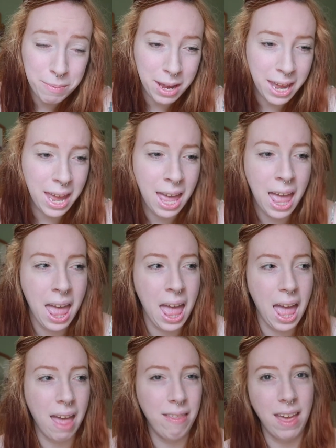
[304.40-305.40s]
me.
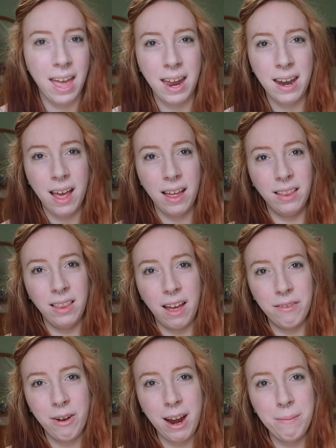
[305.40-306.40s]
And then
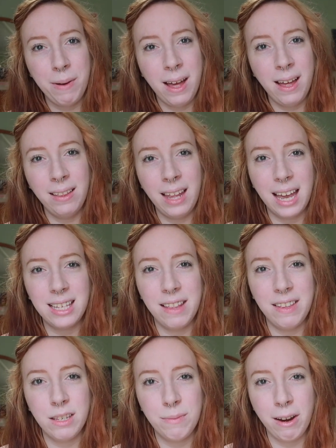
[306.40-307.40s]
love grandpa. Like I said,
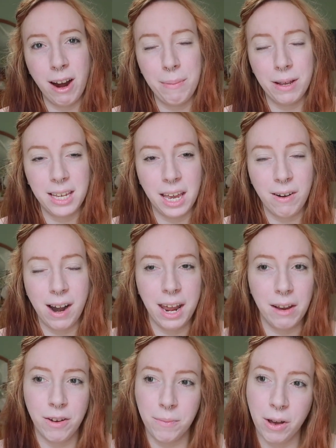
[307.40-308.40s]
this is my grandpa's
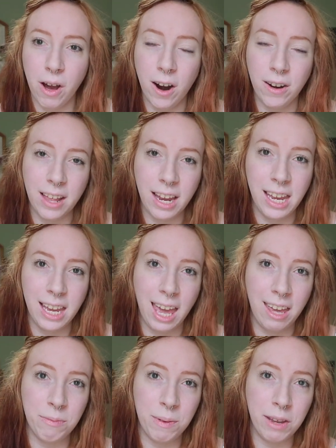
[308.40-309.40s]
handwriting from a card that he
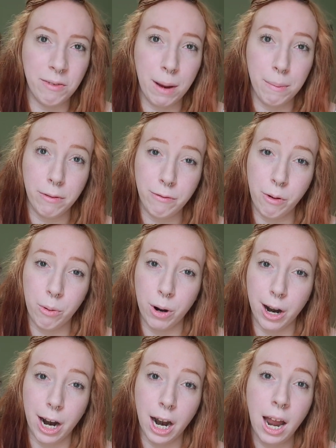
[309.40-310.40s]
gave me right
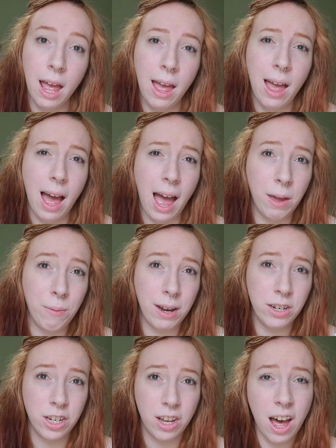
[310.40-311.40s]
before I
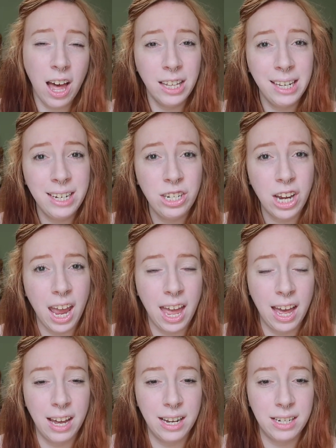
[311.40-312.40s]
went to college.
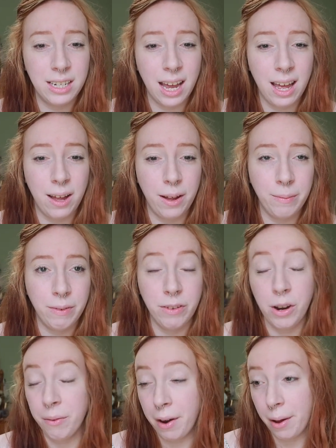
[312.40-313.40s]
And if you
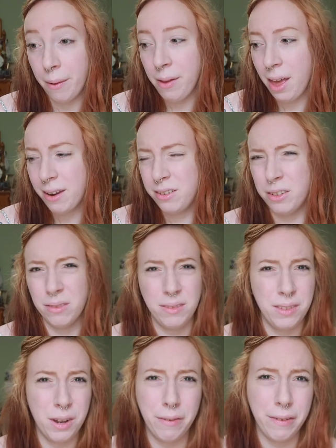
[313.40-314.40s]
don't know, I don't
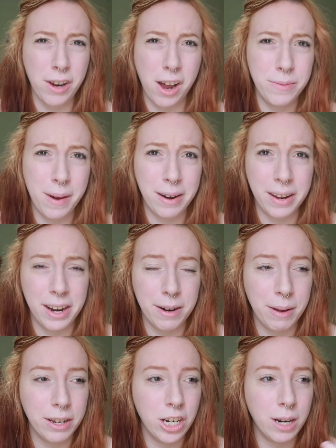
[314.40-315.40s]
know if I've talked about it here on
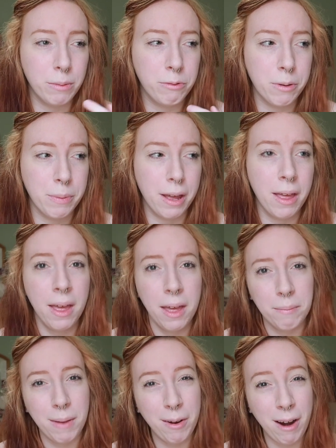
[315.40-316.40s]
my channel before, but
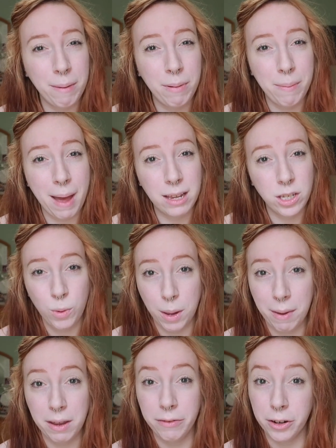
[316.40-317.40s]
my grandpa passed away
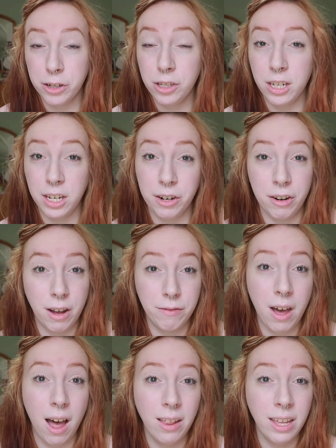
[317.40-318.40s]
my first year of
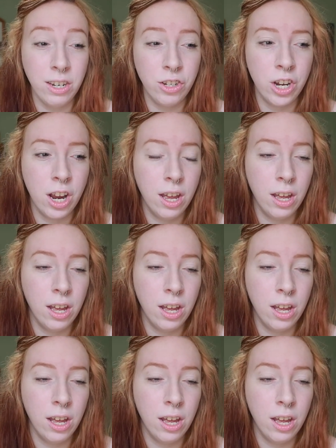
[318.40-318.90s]
college,